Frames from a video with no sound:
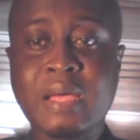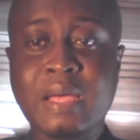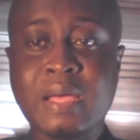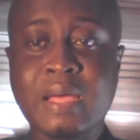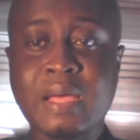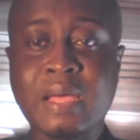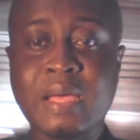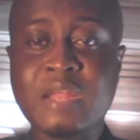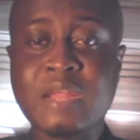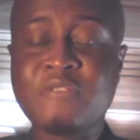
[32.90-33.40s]

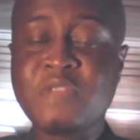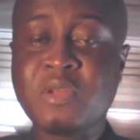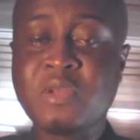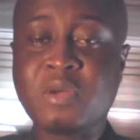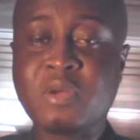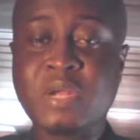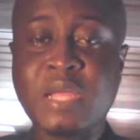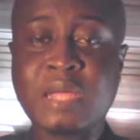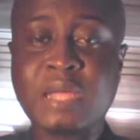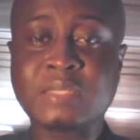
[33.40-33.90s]
and even
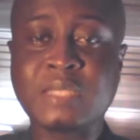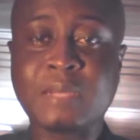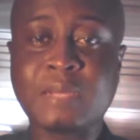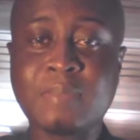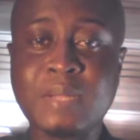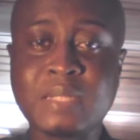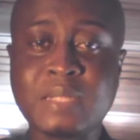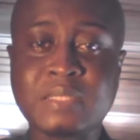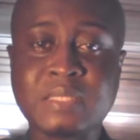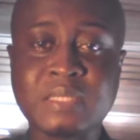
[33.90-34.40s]
on their
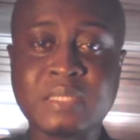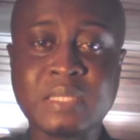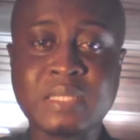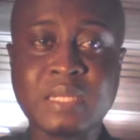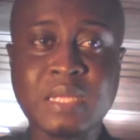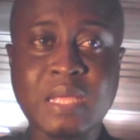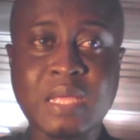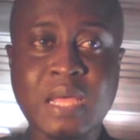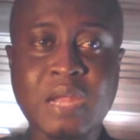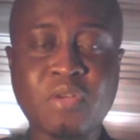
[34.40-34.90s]
tablets
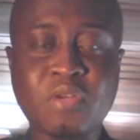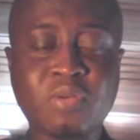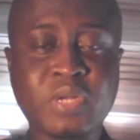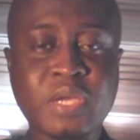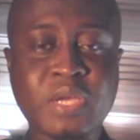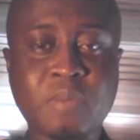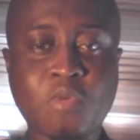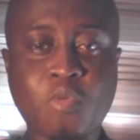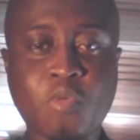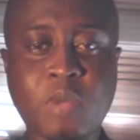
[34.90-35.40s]
and on
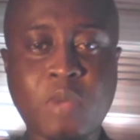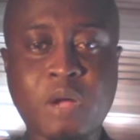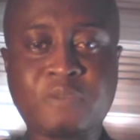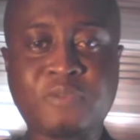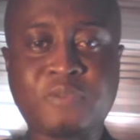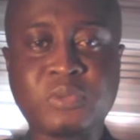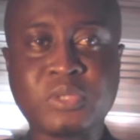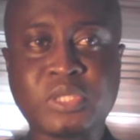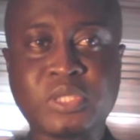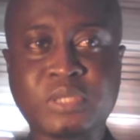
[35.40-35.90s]
their mobile
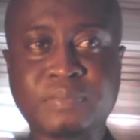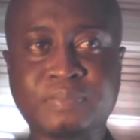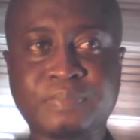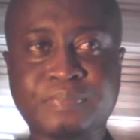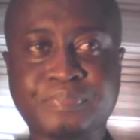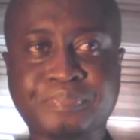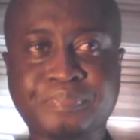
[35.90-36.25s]
phones.